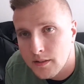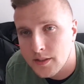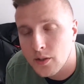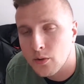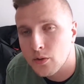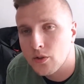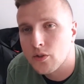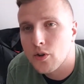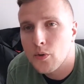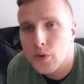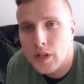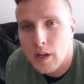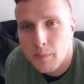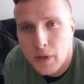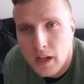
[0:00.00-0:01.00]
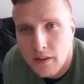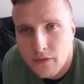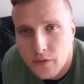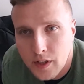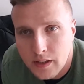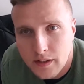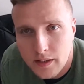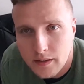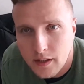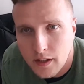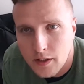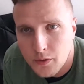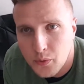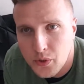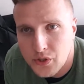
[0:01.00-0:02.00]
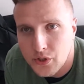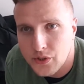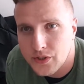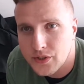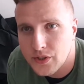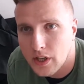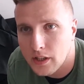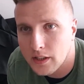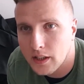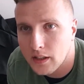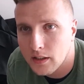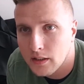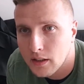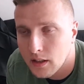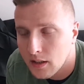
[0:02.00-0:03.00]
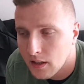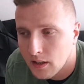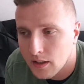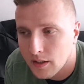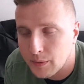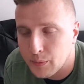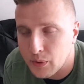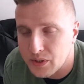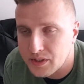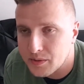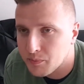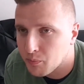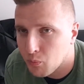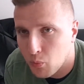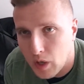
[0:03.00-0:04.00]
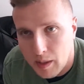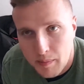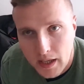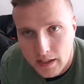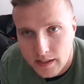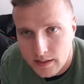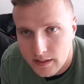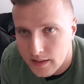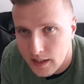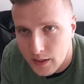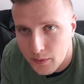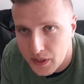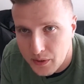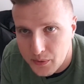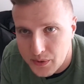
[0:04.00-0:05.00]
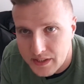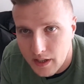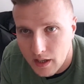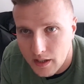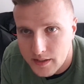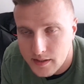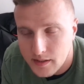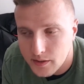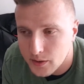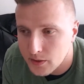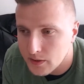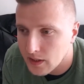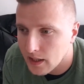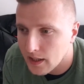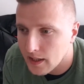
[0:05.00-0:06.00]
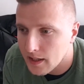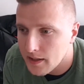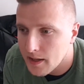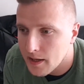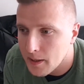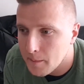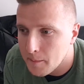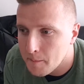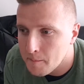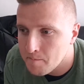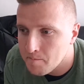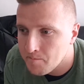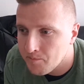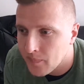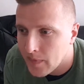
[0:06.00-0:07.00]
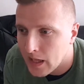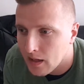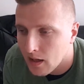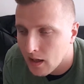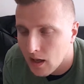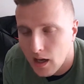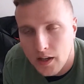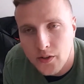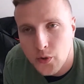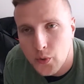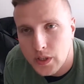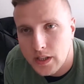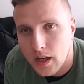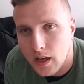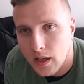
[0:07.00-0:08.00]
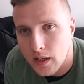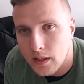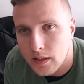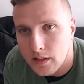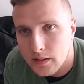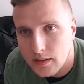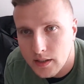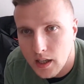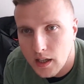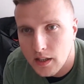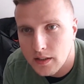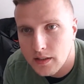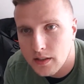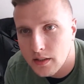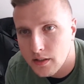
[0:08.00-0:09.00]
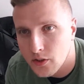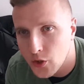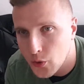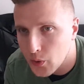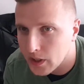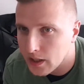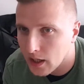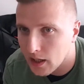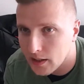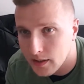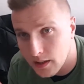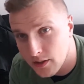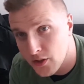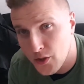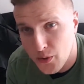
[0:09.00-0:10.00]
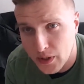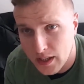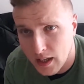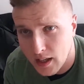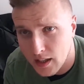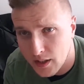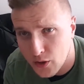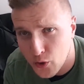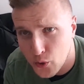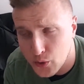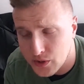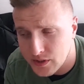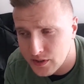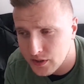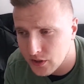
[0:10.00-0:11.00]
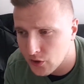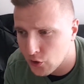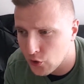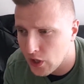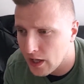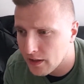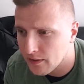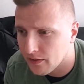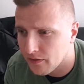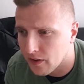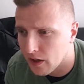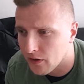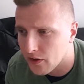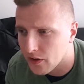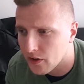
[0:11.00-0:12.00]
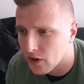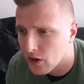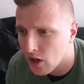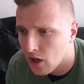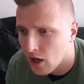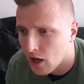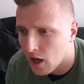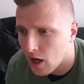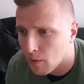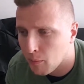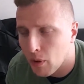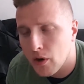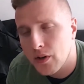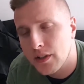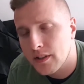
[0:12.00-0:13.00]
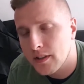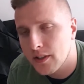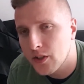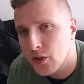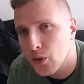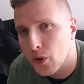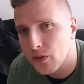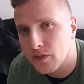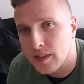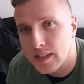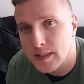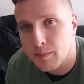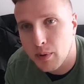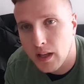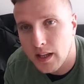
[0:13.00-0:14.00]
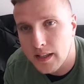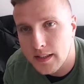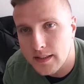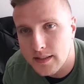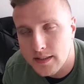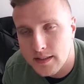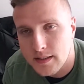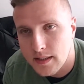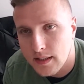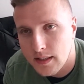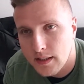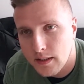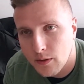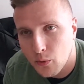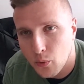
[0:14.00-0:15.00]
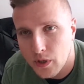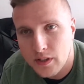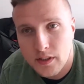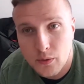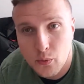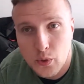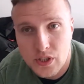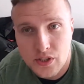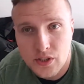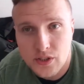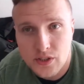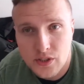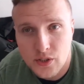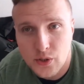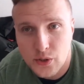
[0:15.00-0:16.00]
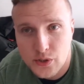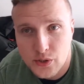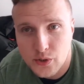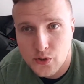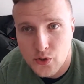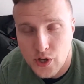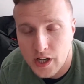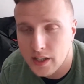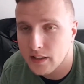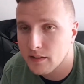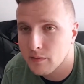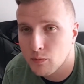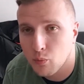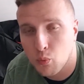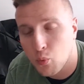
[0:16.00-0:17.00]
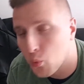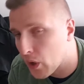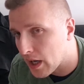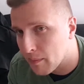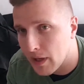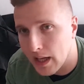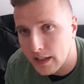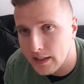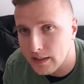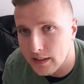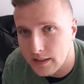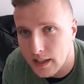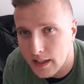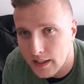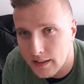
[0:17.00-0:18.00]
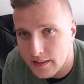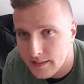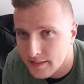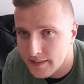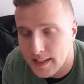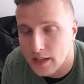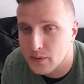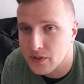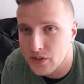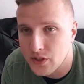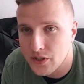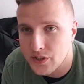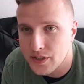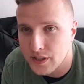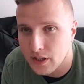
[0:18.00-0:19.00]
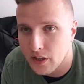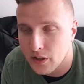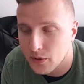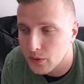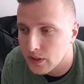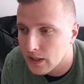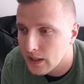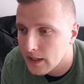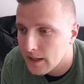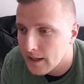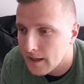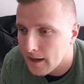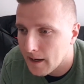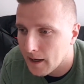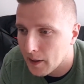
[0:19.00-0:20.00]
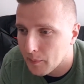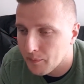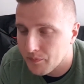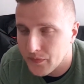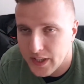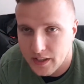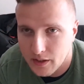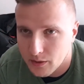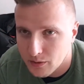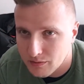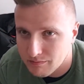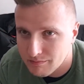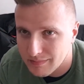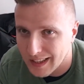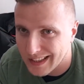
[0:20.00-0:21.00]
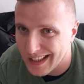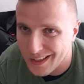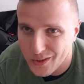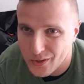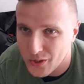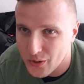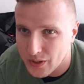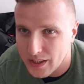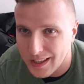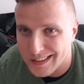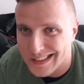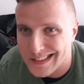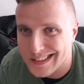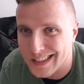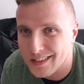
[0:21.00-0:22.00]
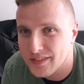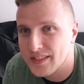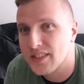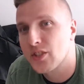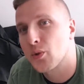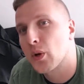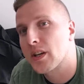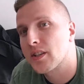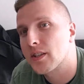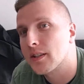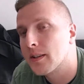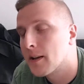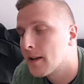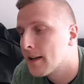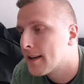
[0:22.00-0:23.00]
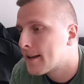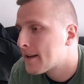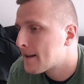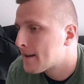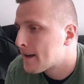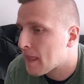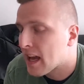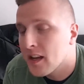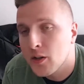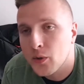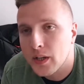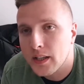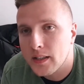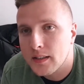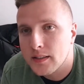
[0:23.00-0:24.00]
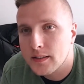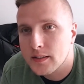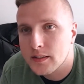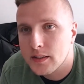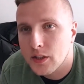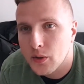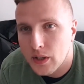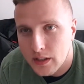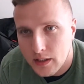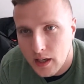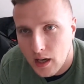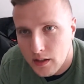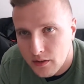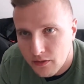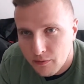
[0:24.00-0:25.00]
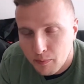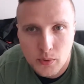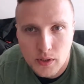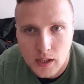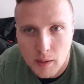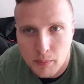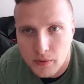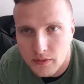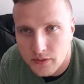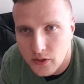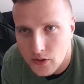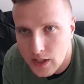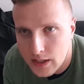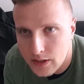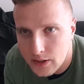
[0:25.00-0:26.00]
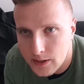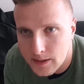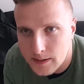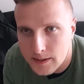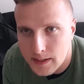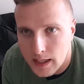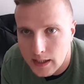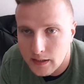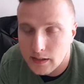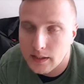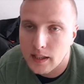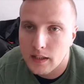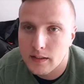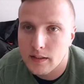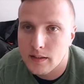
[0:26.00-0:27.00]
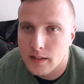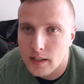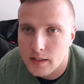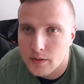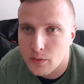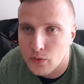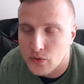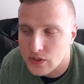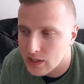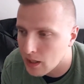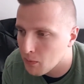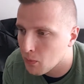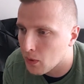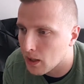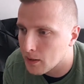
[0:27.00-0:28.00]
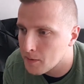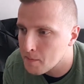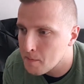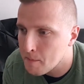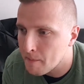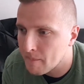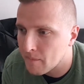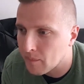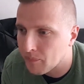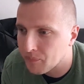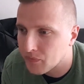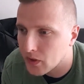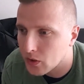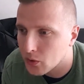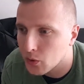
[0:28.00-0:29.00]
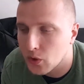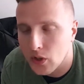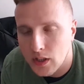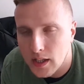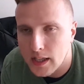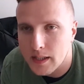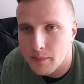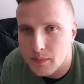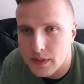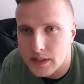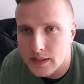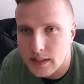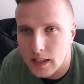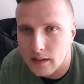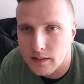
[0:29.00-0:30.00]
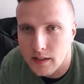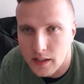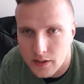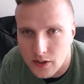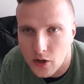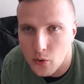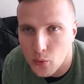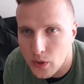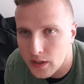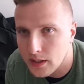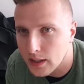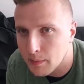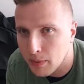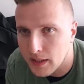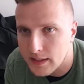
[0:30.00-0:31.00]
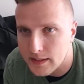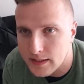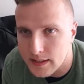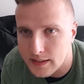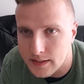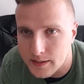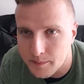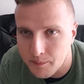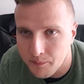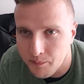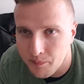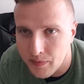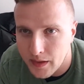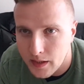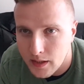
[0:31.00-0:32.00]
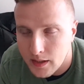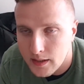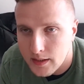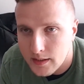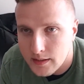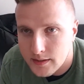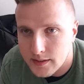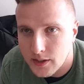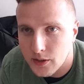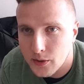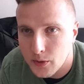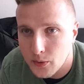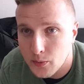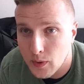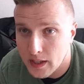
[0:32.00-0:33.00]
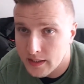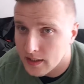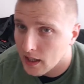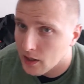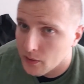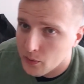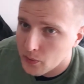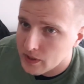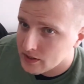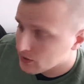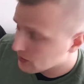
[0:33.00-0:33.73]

So, growing up, I have read the entire Witcher saga. It was way back in the day when I was in high school, and um, I knew a guy that knew a guy that knew a guy whose grandfather apparently knew of this place where the Witchers used to train way back in the day, a thousand years ago. Um, you know. A guy who knew a guy, this kind of situation. Anyway, so I kind of pulled a couple of connections and got in touch with someone who claims that they know where that place is. So right now,